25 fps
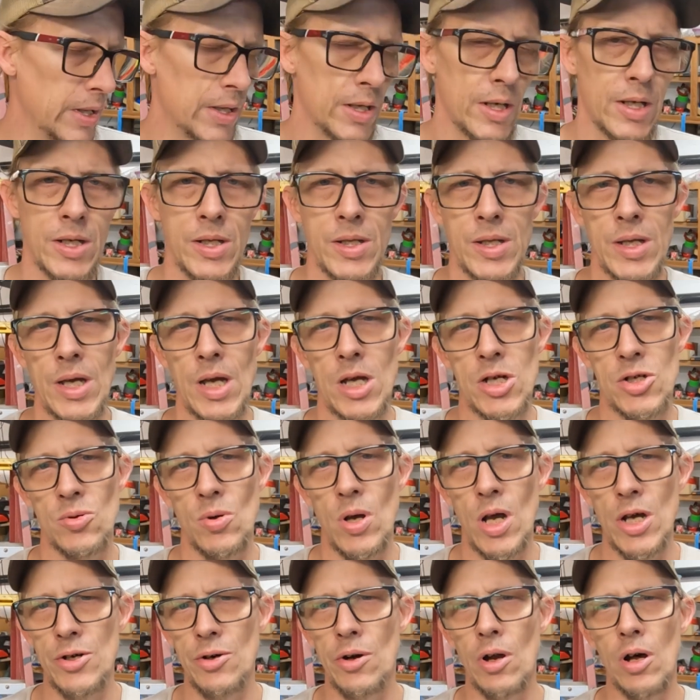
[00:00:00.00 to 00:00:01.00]
Getting the
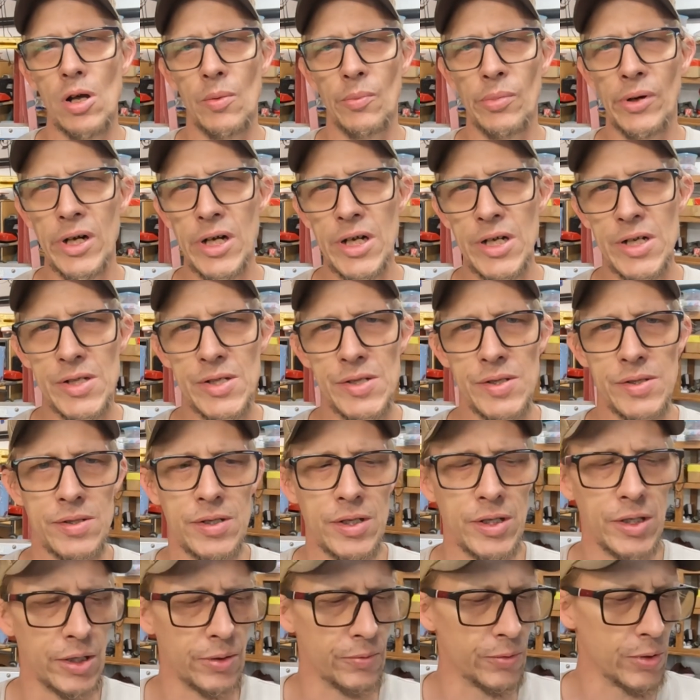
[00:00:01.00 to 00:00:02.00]
actual hydraulic brakes,
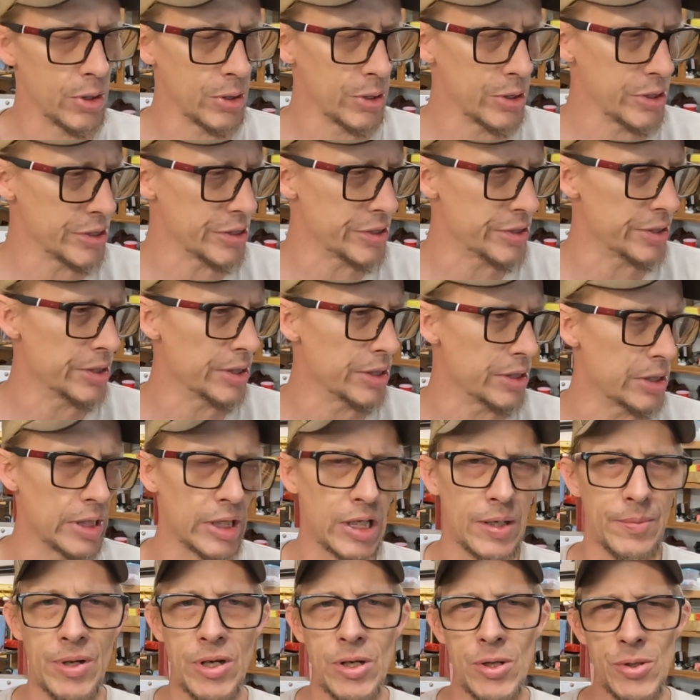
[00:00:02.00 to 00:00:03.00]
need to get rotors still. I
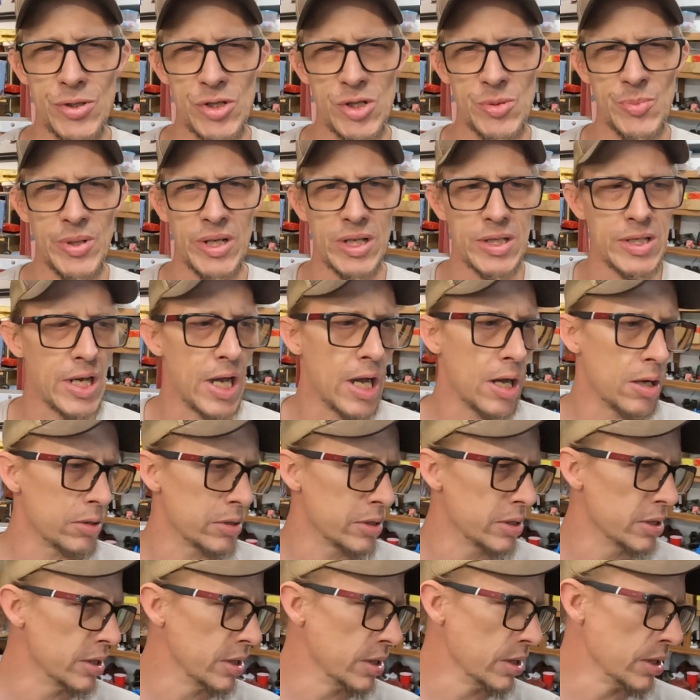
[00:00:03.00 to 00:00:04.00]
got my hoses picked
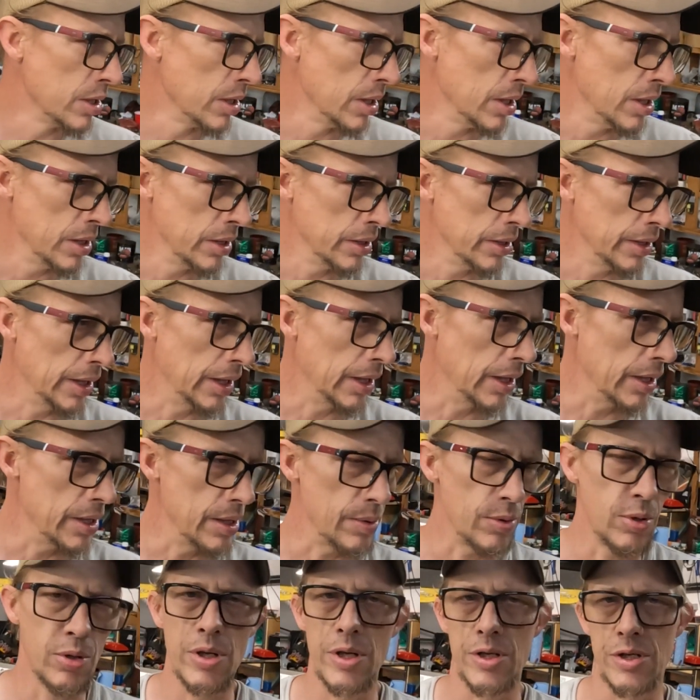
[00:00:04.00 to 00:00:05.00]
out, and
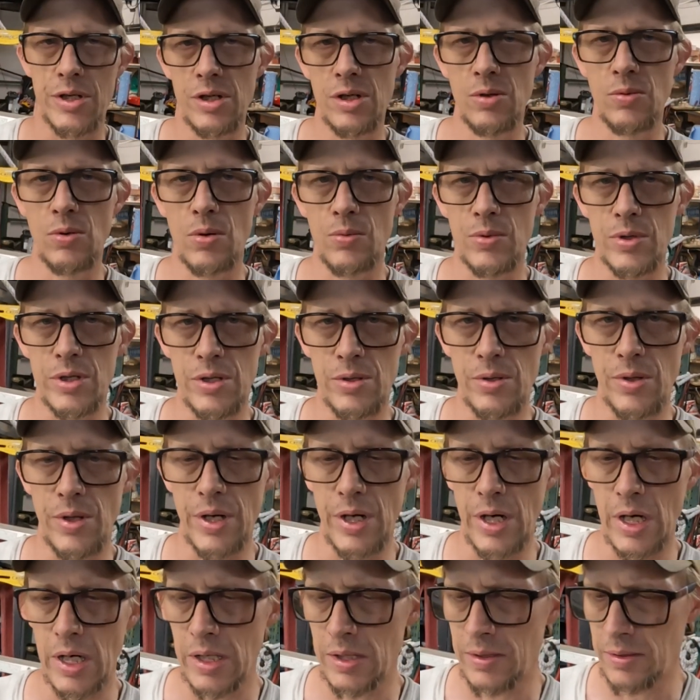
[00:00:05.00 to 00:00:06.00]
I will let you know what we do
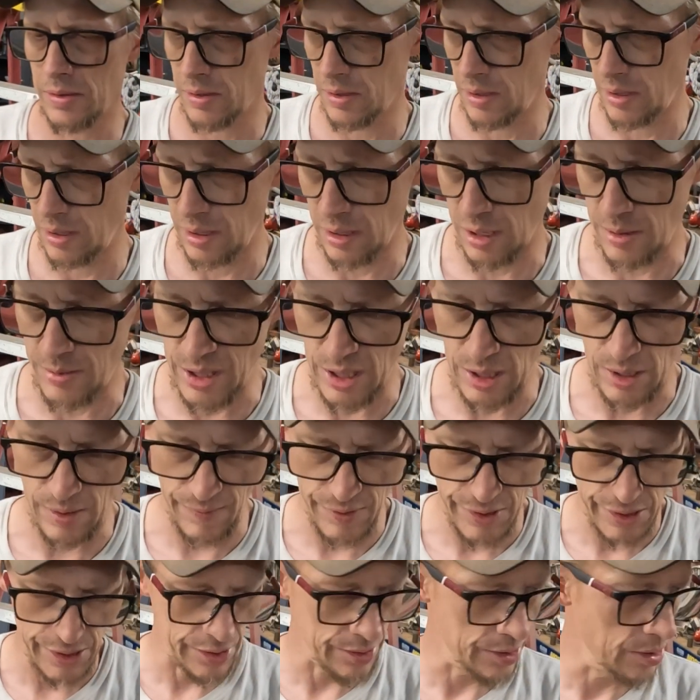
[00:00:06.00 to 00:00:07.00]
there. I mean,
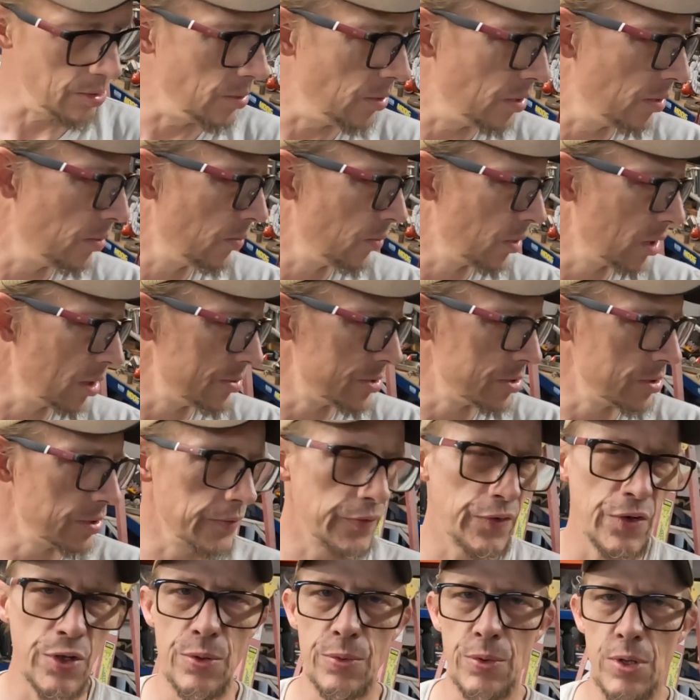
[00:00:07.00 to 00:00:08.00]
obviously you know what I'm doing
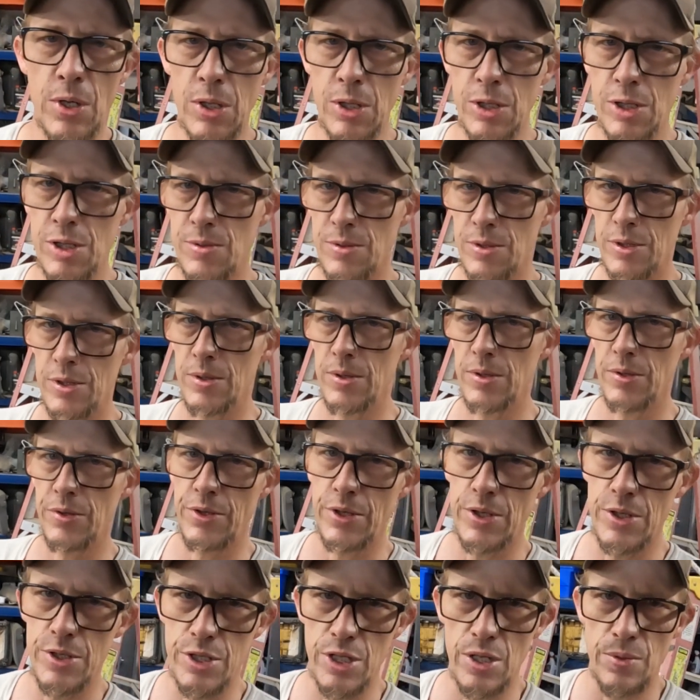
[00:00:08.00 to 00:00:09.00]
for the rotors. We're doing
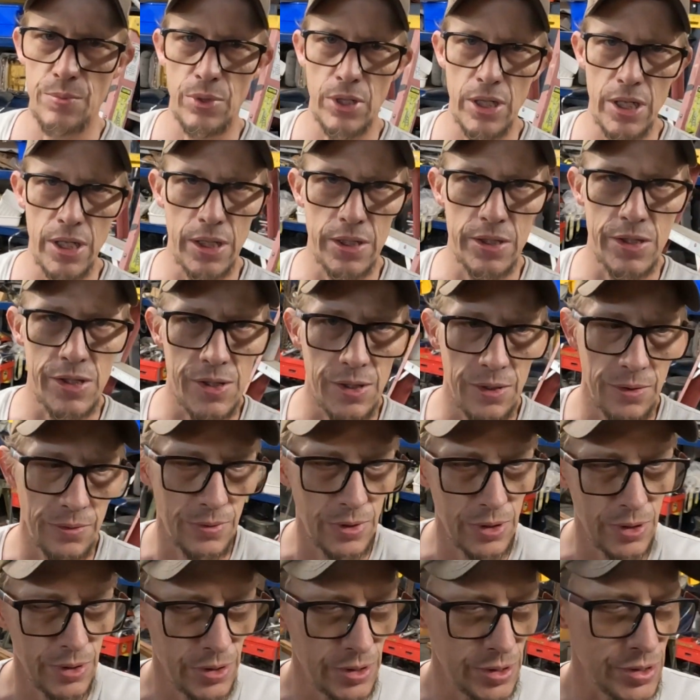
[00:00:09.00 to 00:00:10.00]
3rd gen brakes and
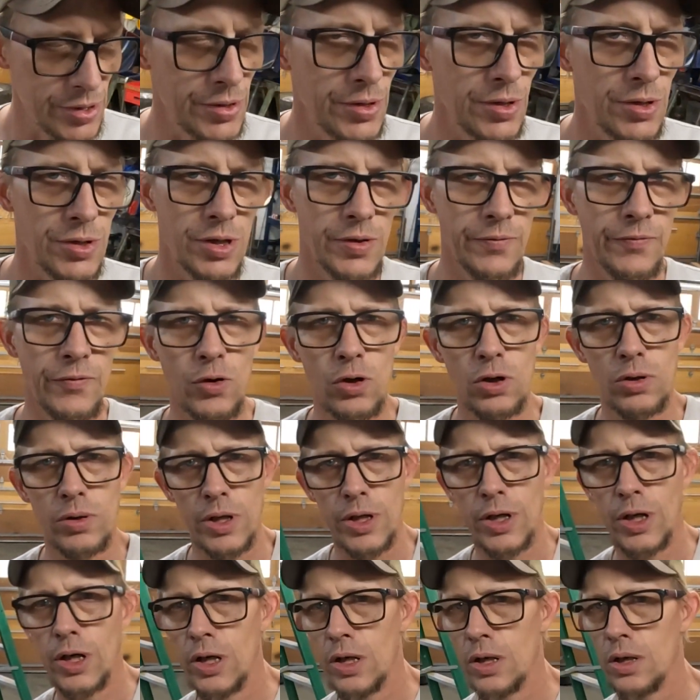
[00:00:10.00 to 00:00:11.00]
rotors, 3rd gen
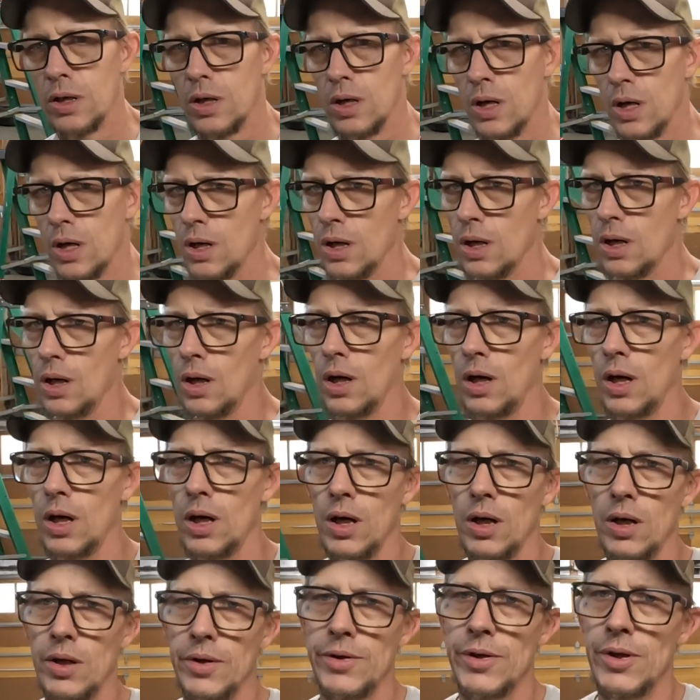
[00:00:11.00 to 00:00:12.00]
4Runner.
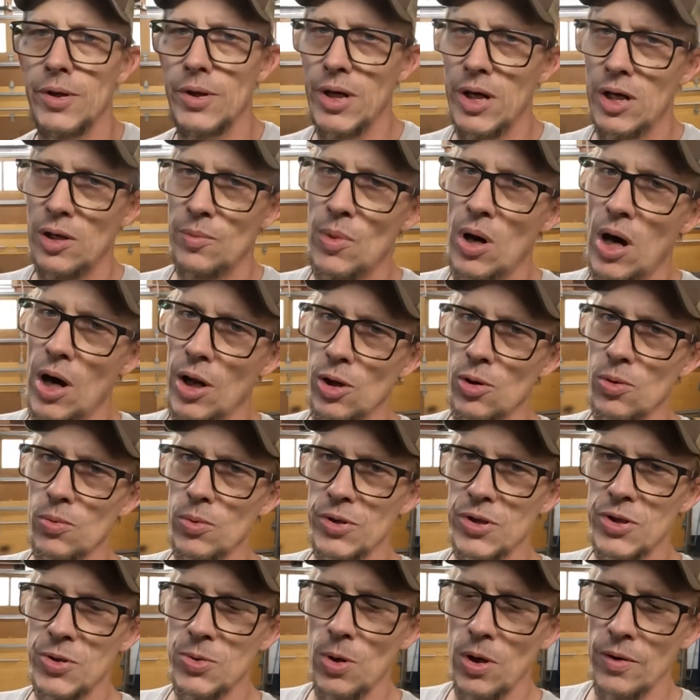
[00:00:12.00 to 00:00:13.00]
The later model
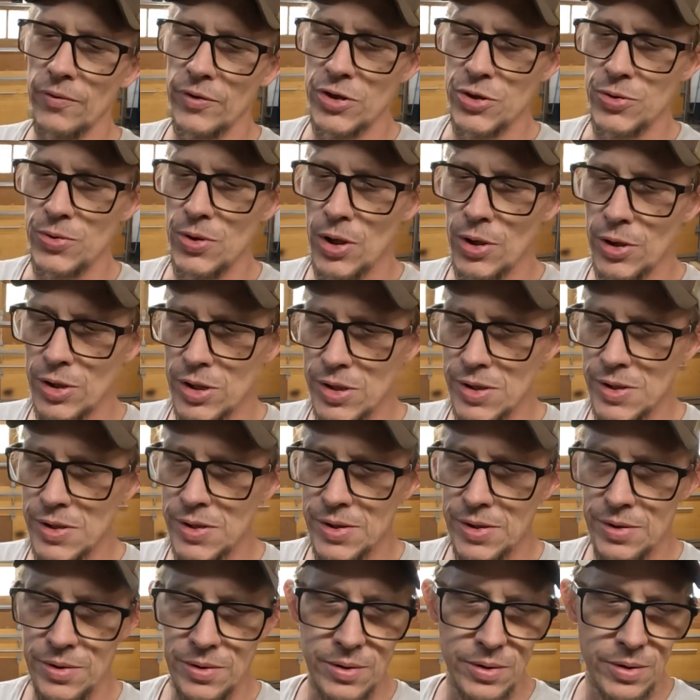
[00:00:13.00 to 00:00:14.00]
with the 12-inch
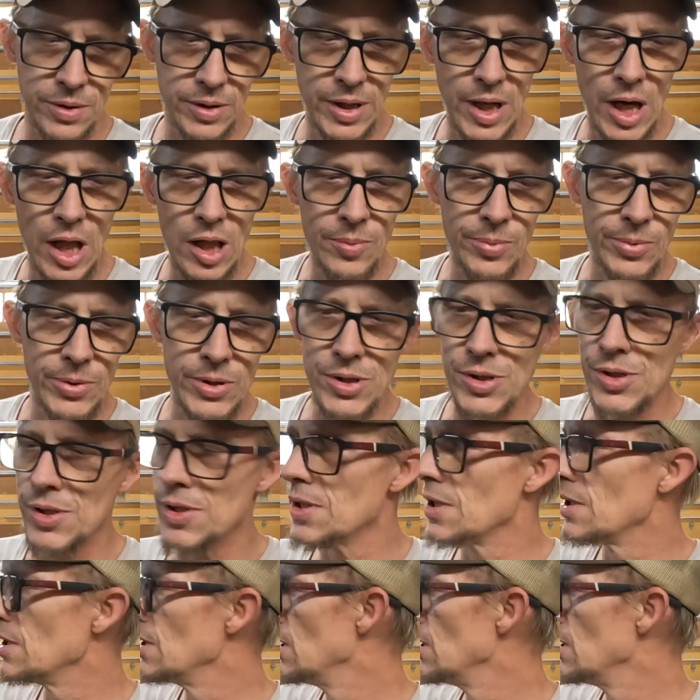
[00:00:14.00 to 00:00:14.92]
rotors, calipers.